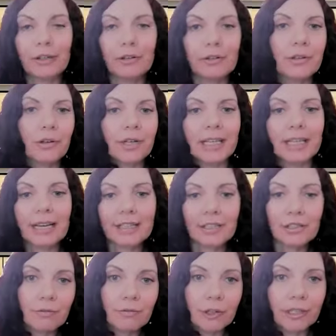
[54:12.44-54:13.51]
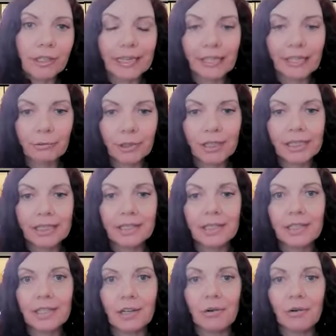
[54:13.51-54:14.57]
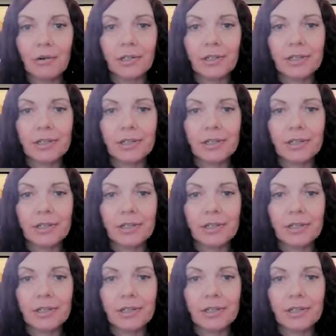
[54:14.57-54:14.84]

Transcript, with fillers: your brain goes, okay, that's over, and it releases the